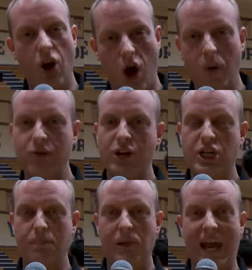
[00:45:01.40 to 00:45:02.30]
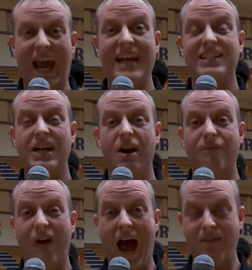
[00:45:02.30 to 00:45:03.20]
0 in region play, 18 and
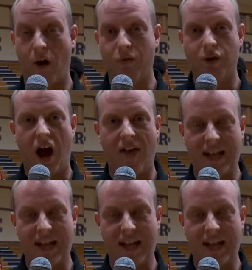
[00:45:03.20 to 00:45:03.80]
5 overall.